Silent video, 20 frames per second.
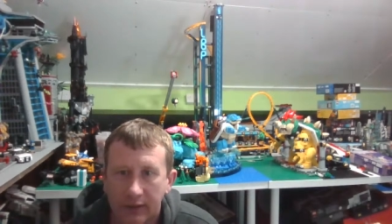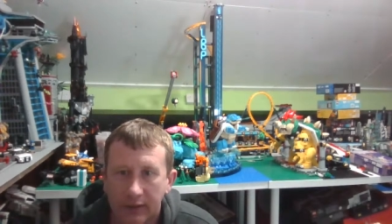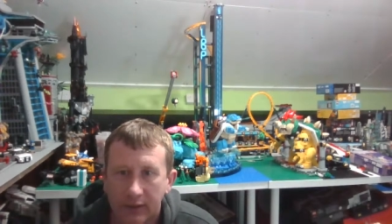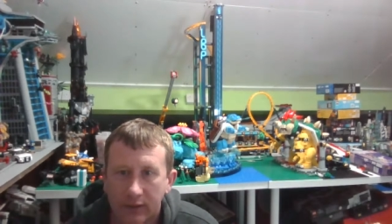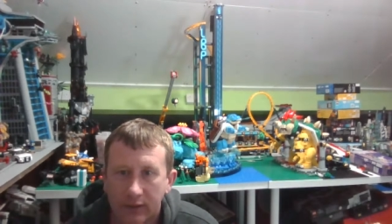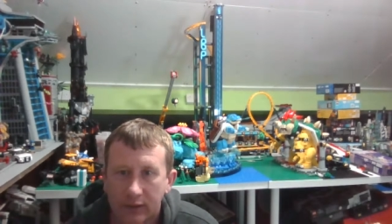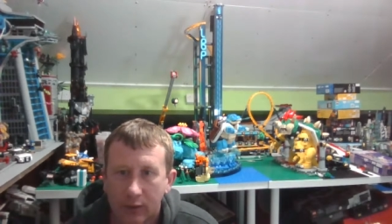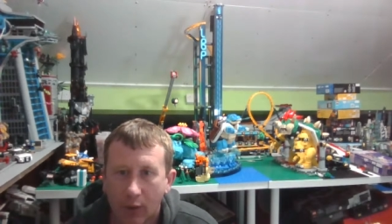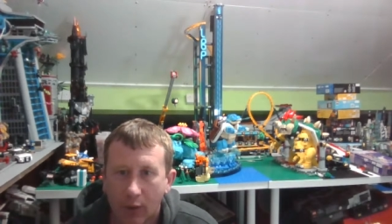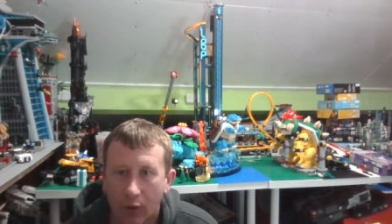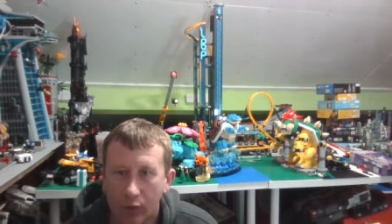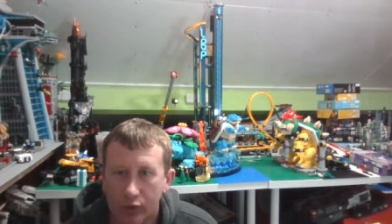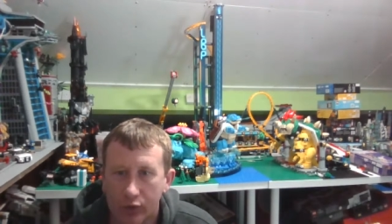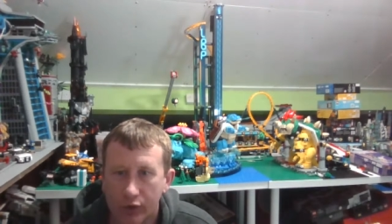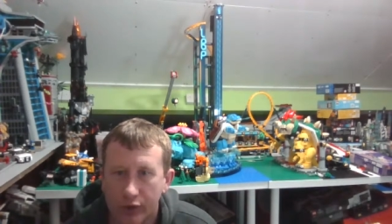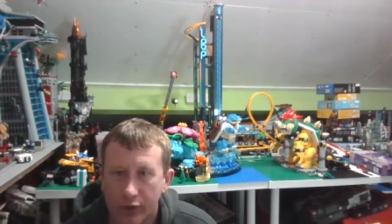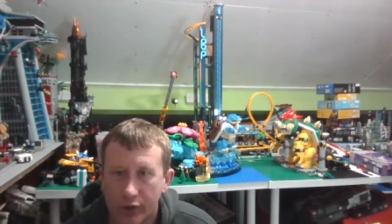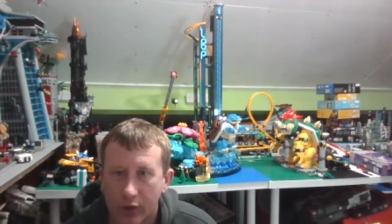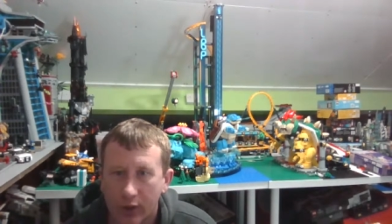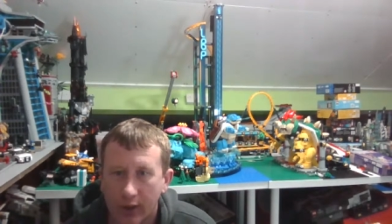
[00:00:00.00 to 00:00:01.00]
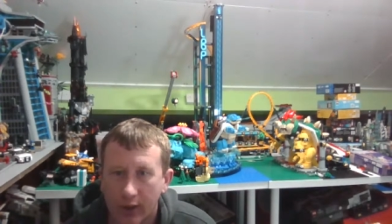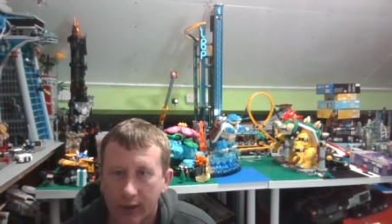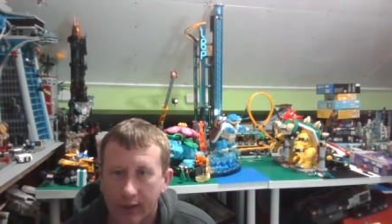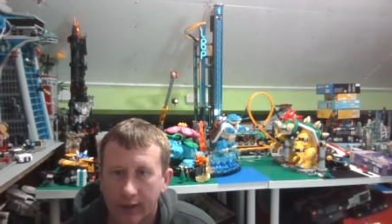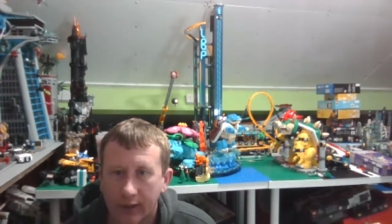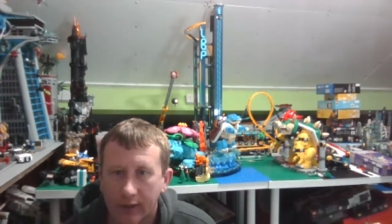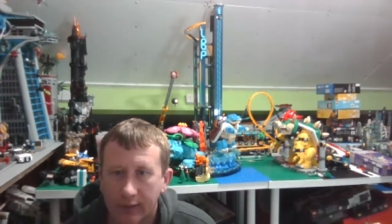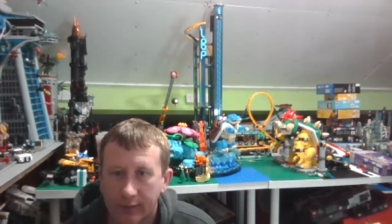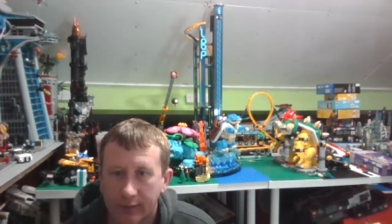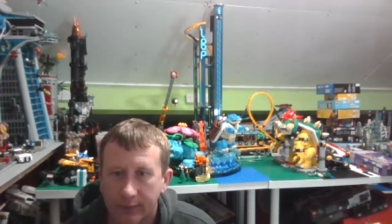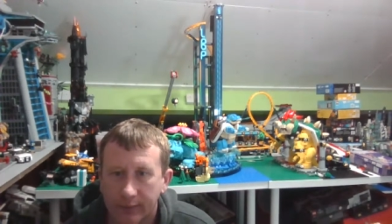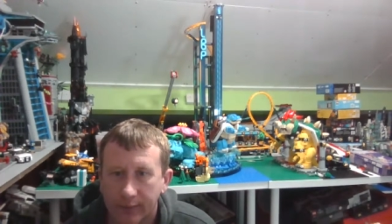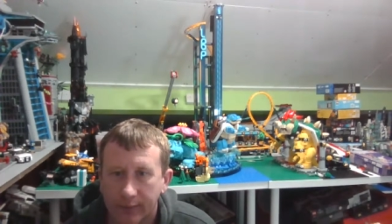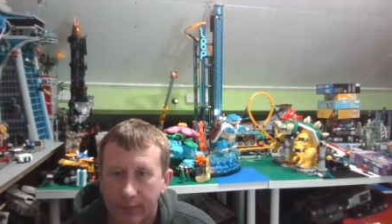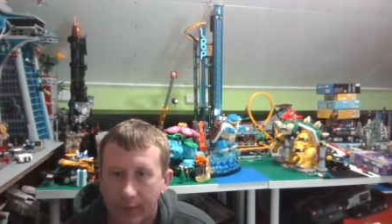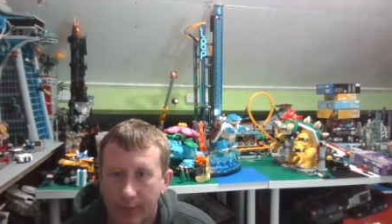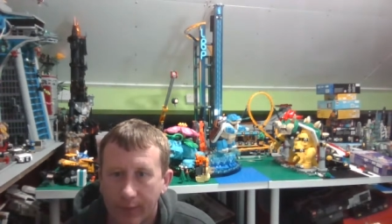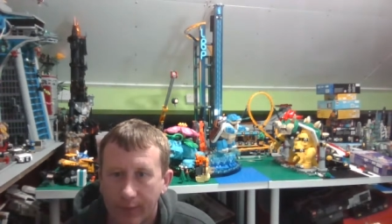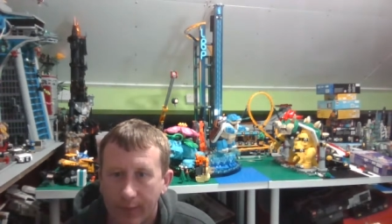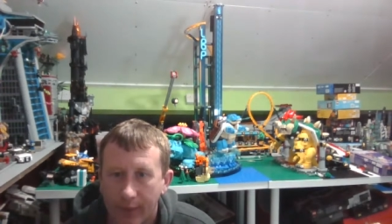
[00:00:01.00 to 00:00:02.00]
So Ultra's got a
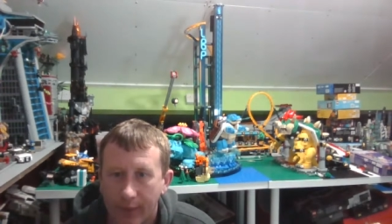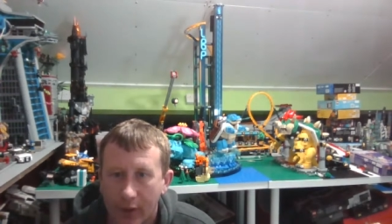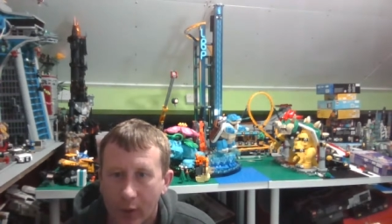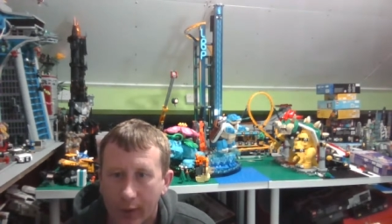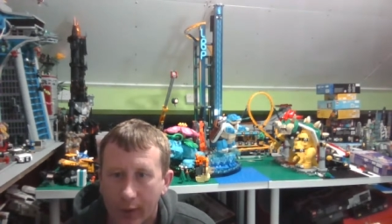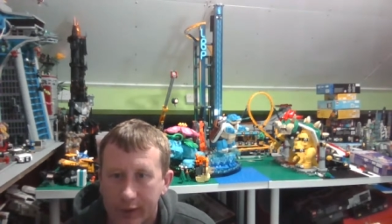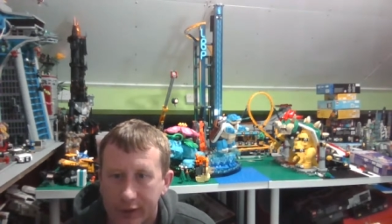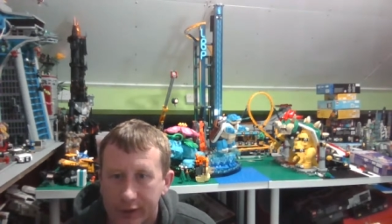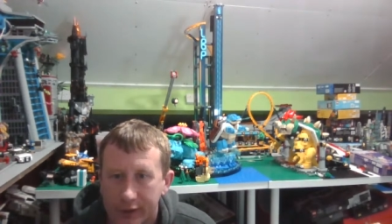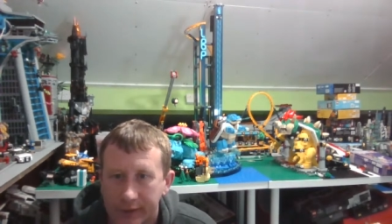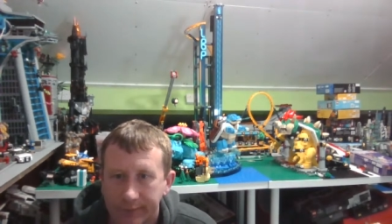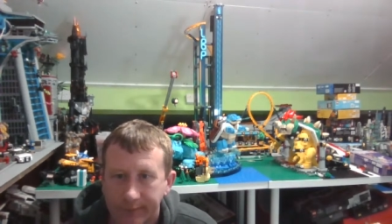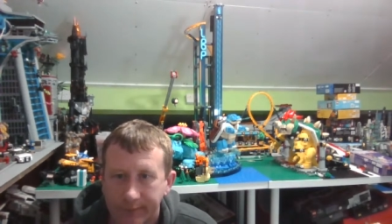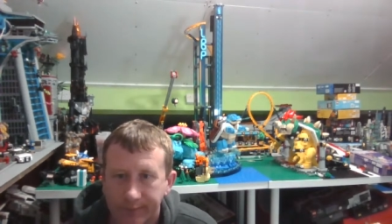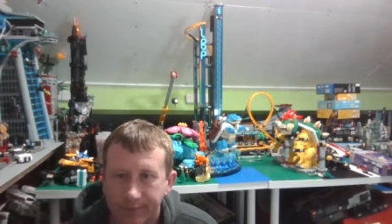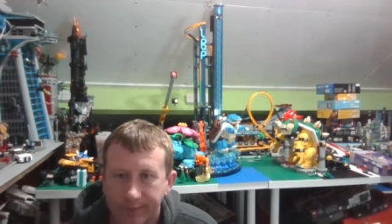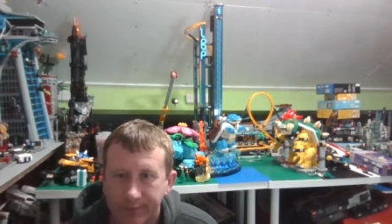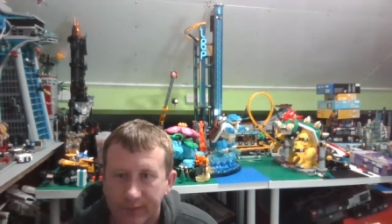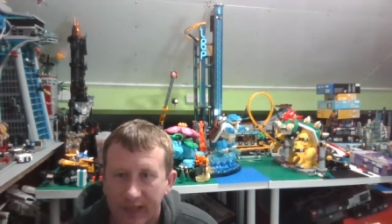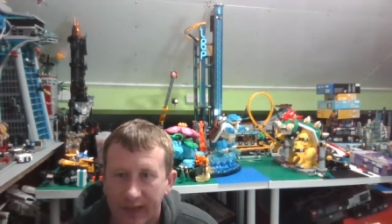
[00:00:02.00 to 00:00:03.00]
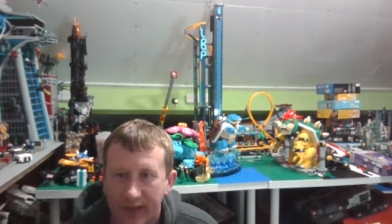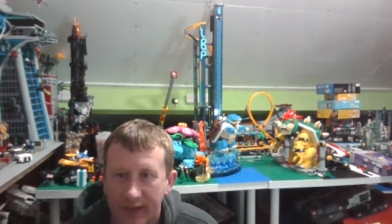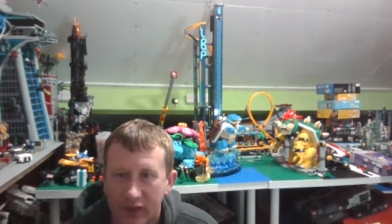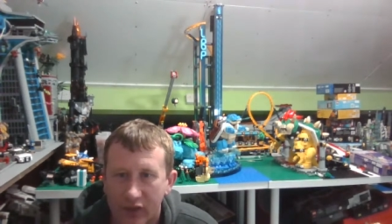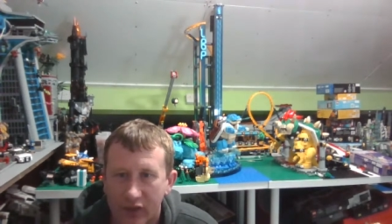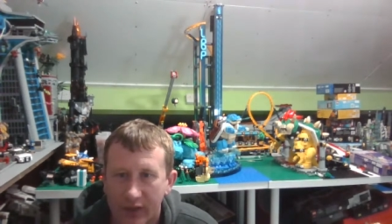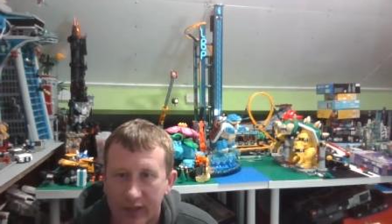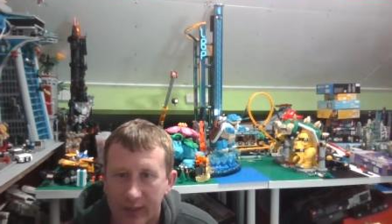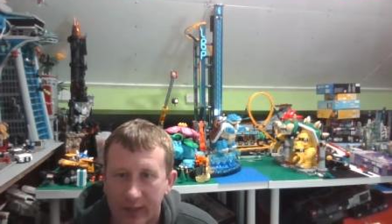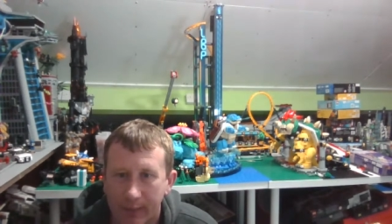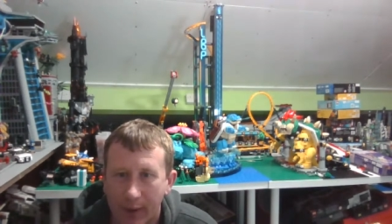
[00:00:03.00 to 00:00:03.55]
question. Getting a Jurassic